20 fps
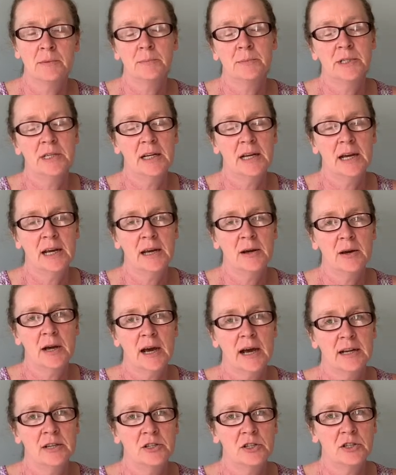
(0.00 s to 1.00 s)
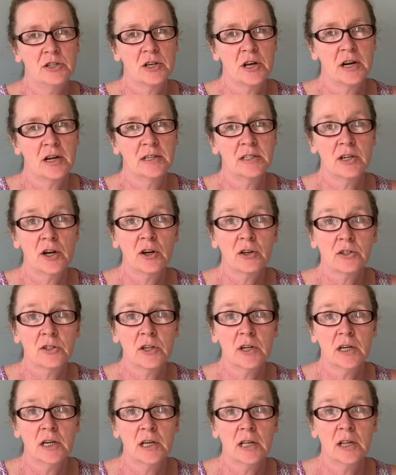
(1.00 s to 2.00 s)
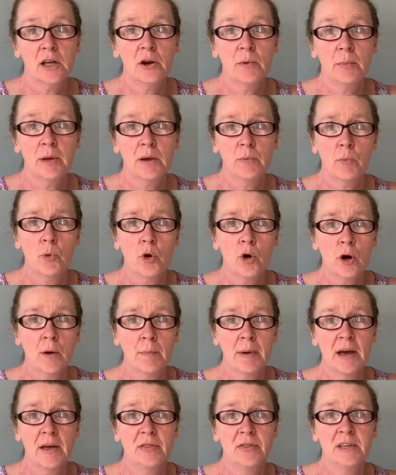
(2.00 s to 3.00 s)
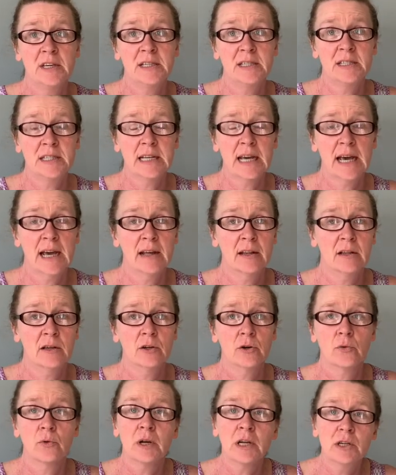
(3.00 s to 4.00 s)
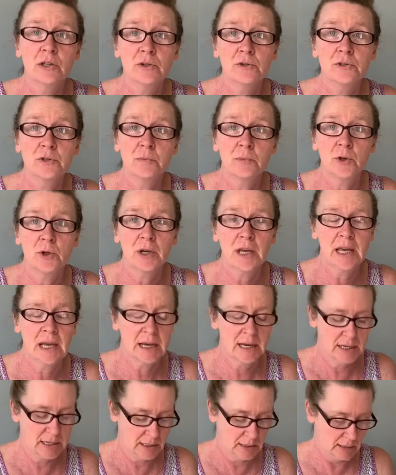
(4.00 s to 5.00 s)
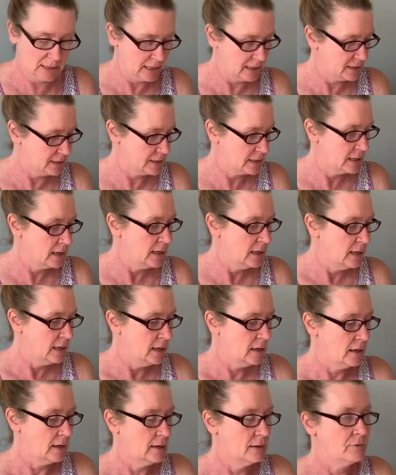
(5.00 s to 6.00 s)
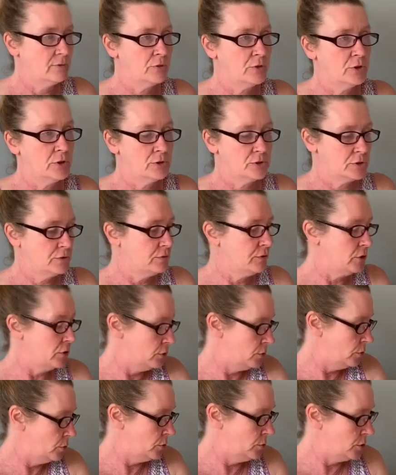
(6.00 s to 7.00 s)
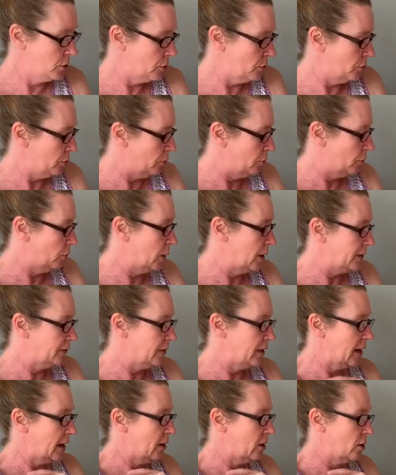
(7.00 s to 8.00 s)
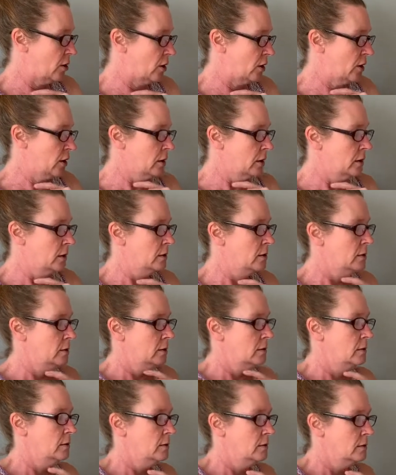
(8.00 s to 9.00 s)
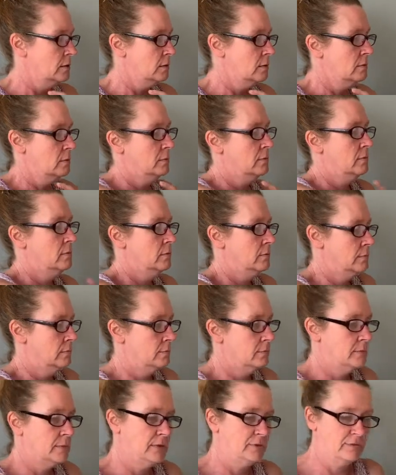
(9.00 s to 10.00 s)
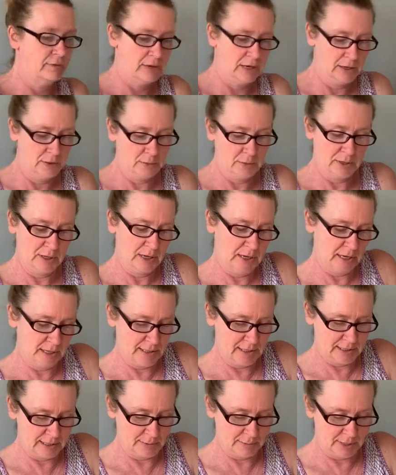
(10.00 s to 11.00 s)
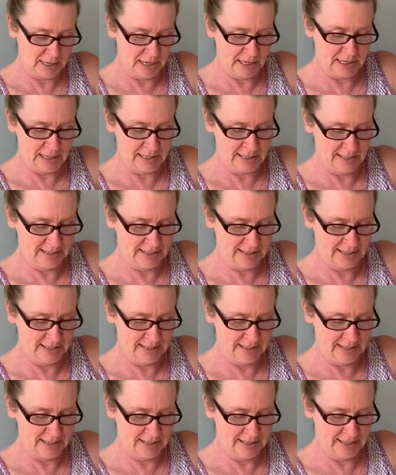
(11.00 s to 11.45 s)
Today I just thought I'd talk to you a little bit more about these Tattler reusable canning lids. For those of you who don't know what they are, let me find one that has some in it.